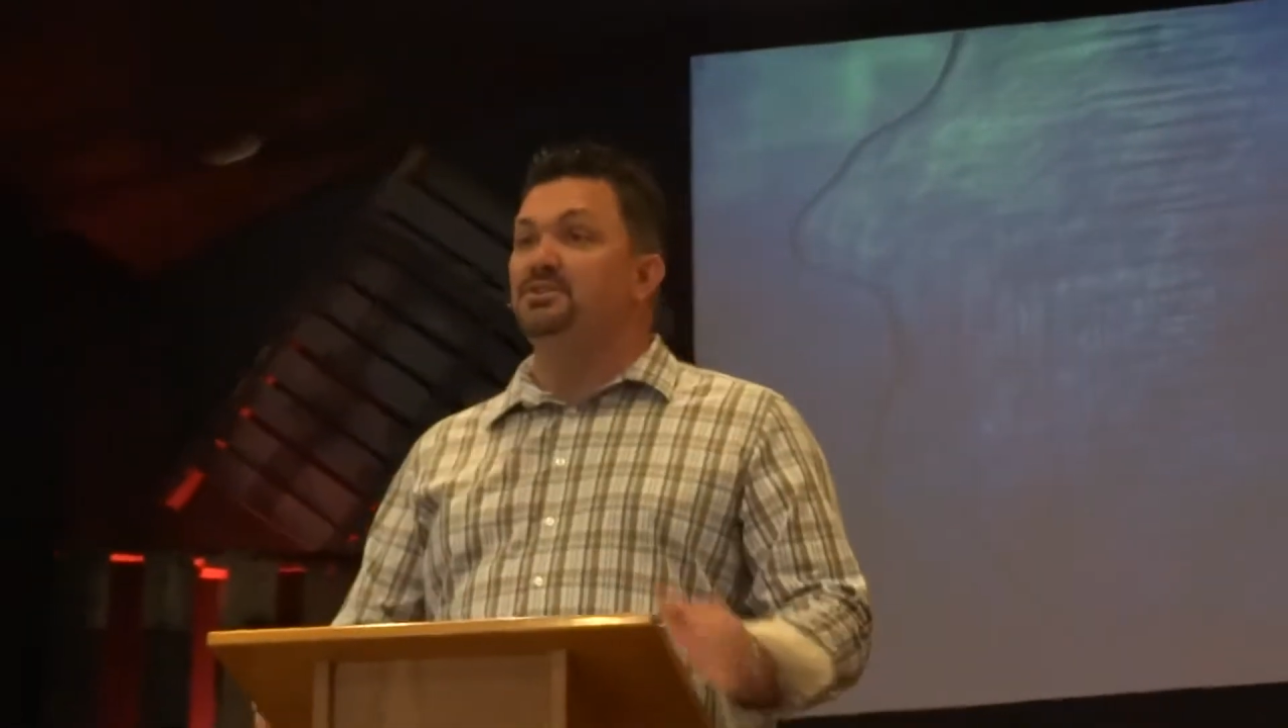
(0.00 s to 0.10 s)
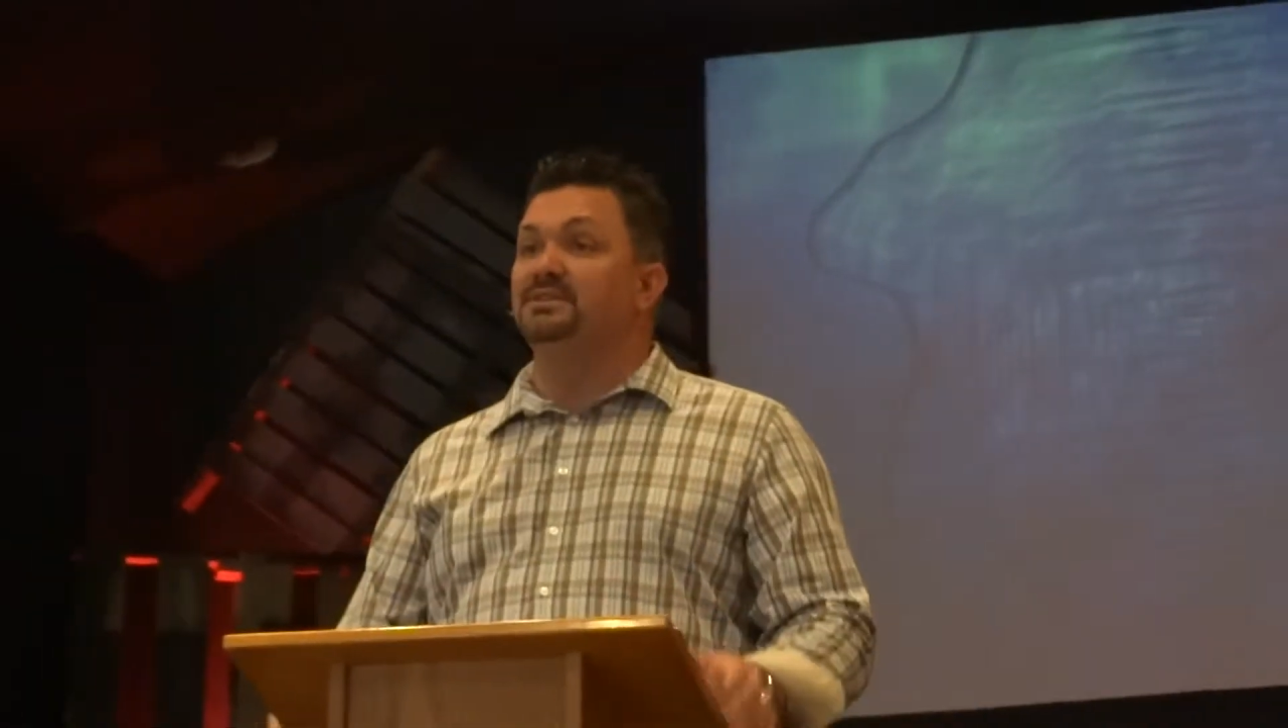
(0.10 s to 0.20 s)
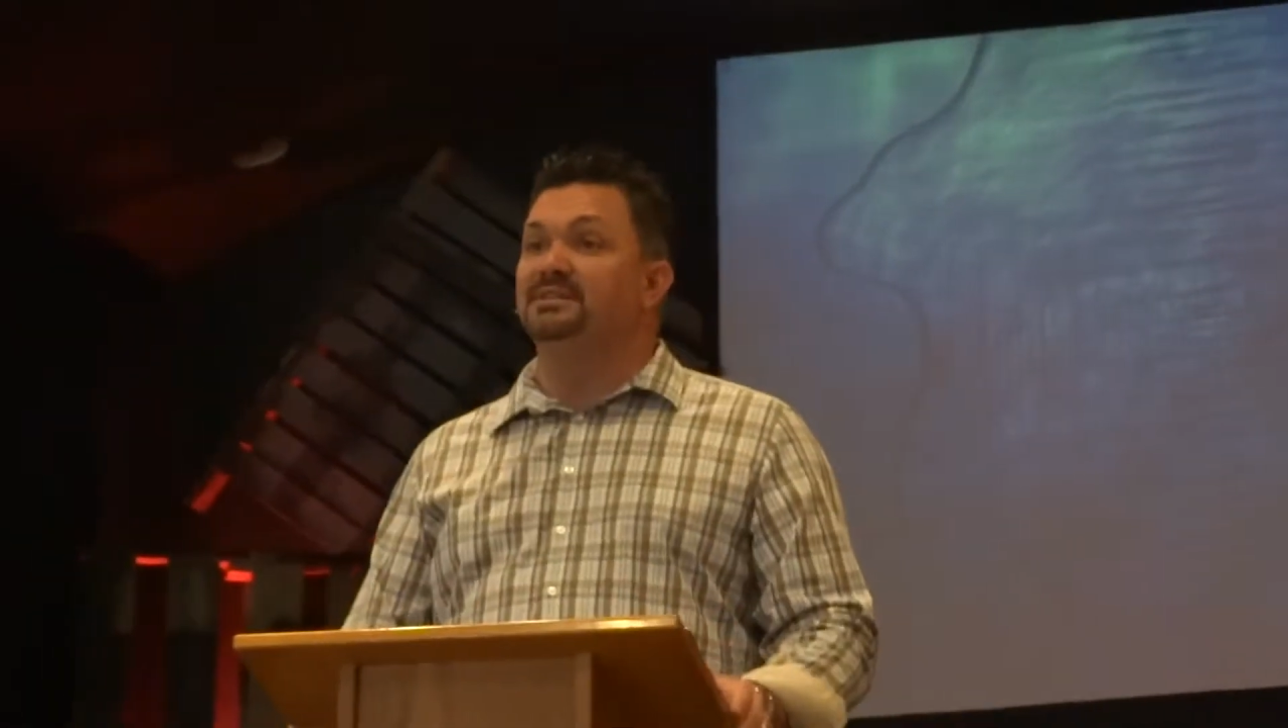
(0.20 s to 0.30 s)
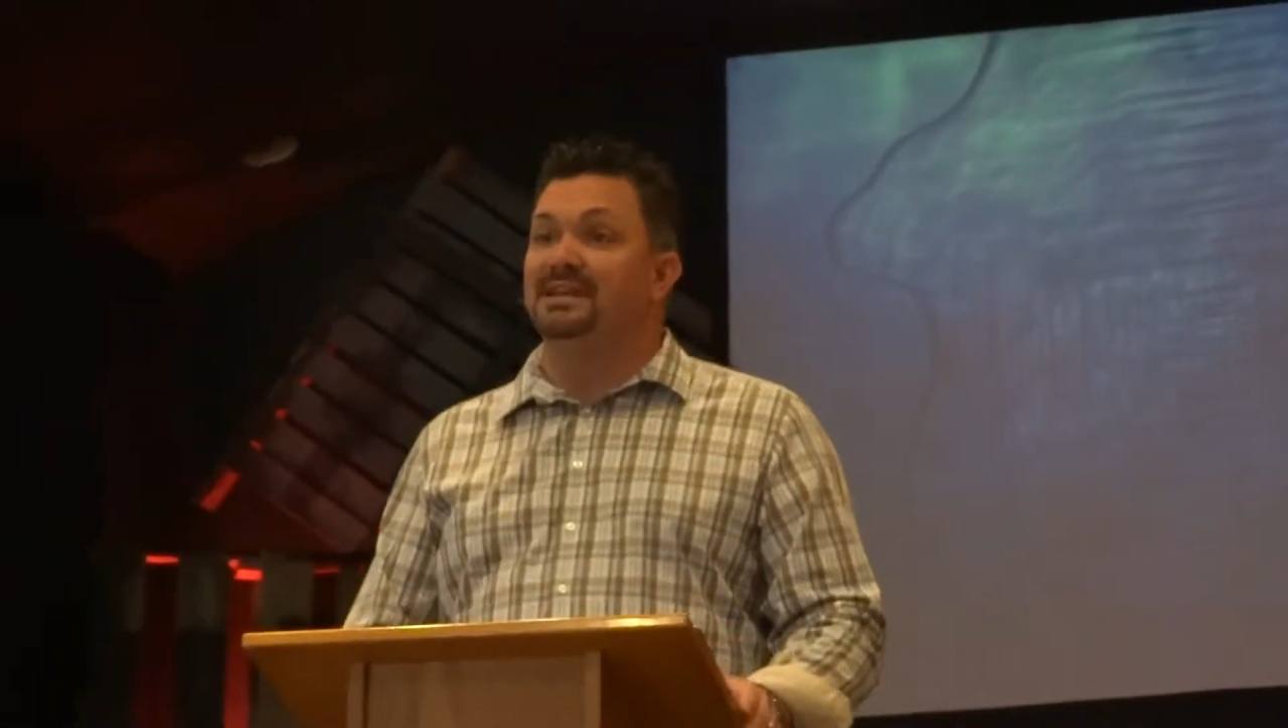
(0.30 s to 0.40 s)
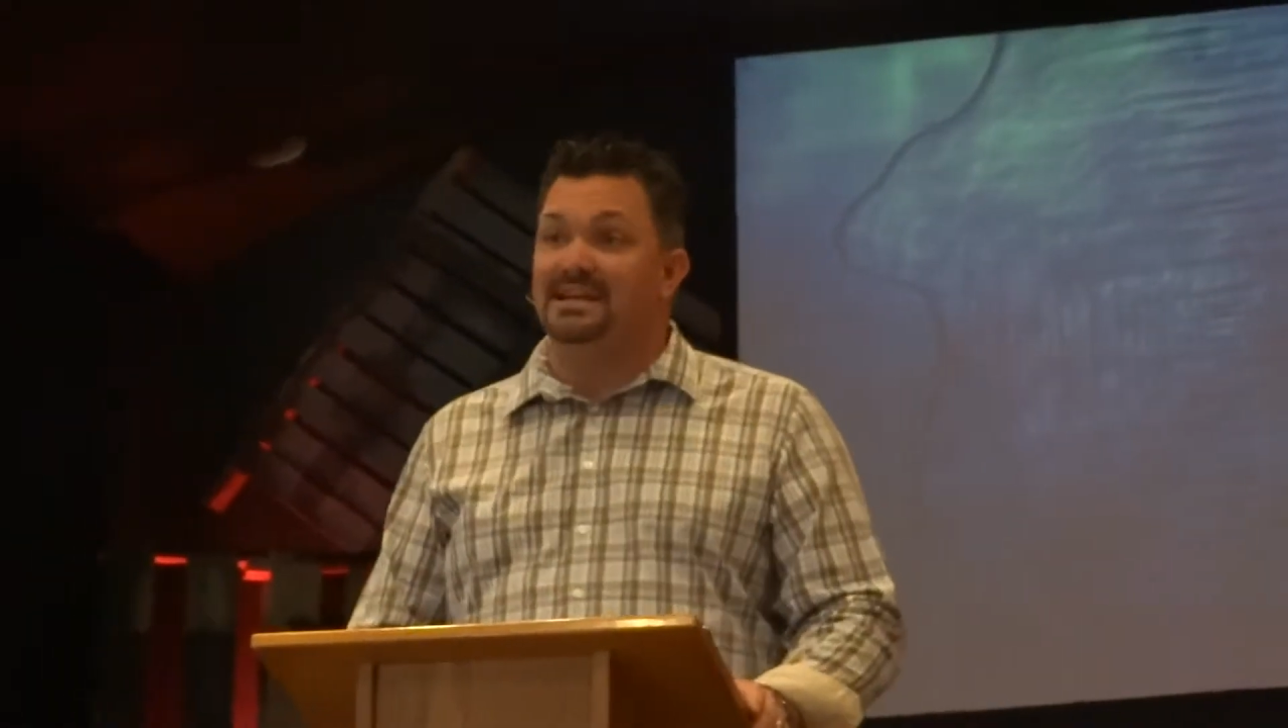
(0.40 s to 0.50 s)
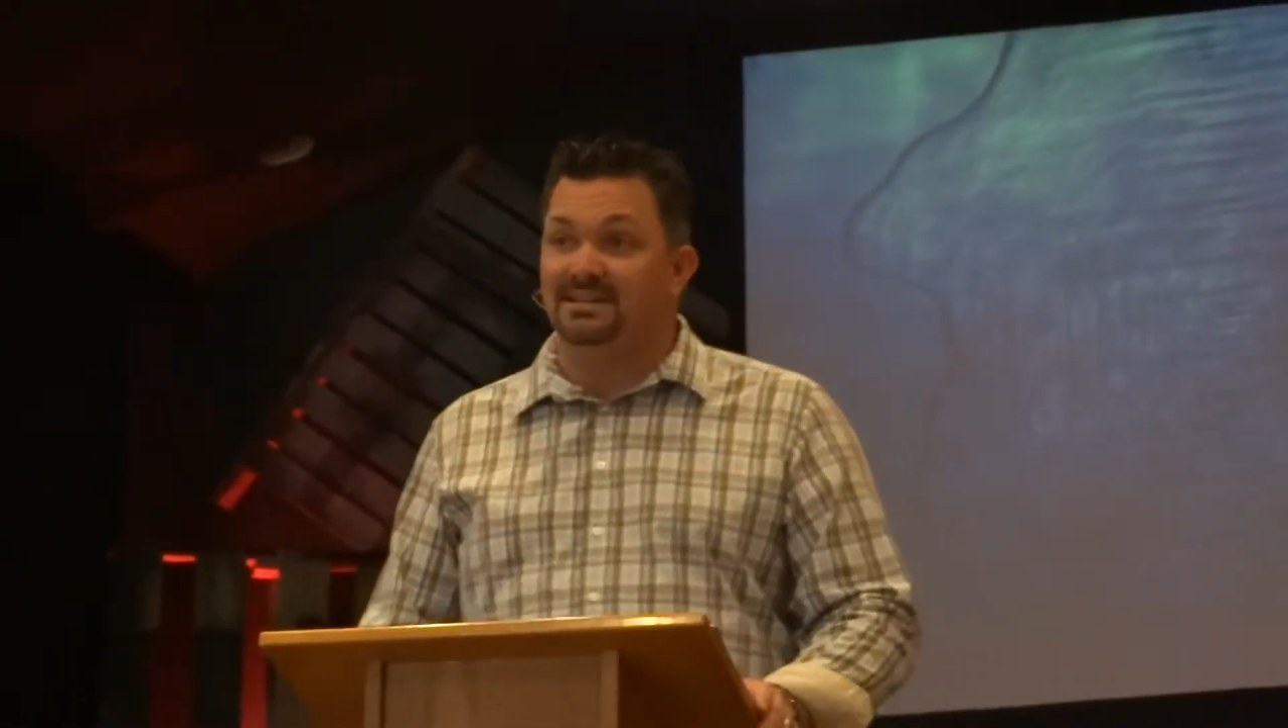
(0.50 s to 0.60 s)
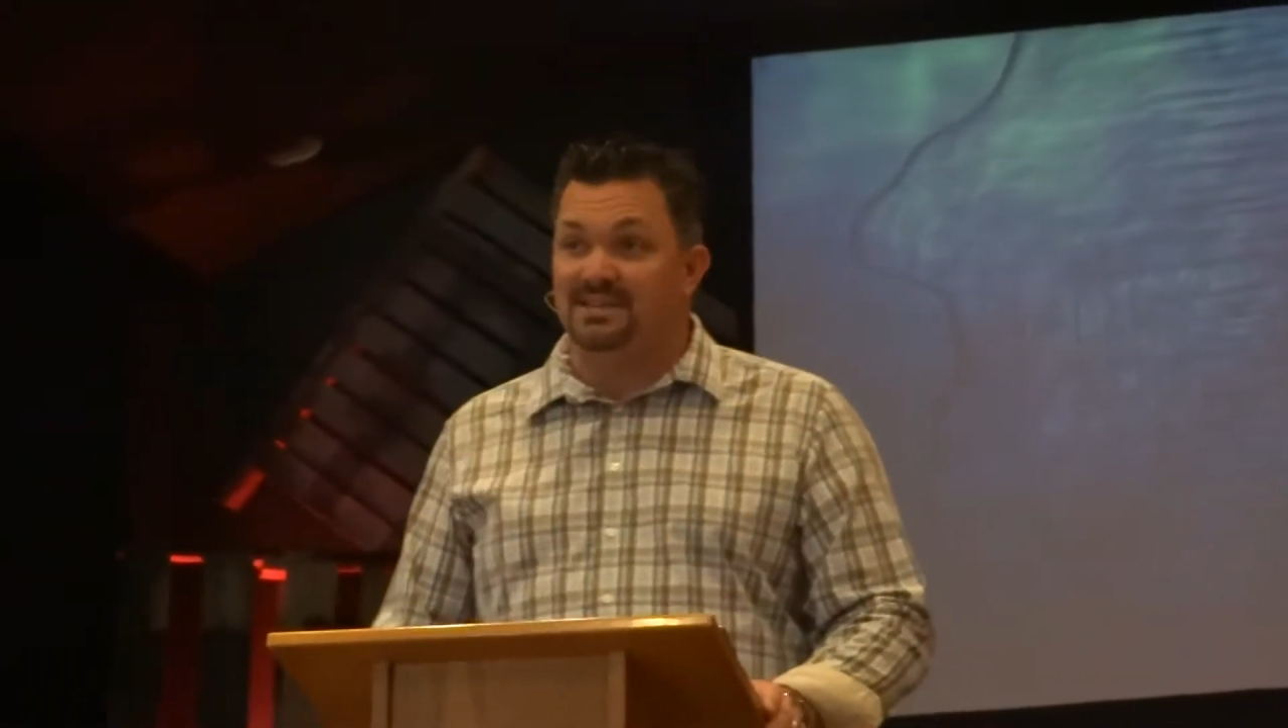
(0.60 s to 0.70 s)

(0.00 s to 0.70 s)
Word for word: do it today because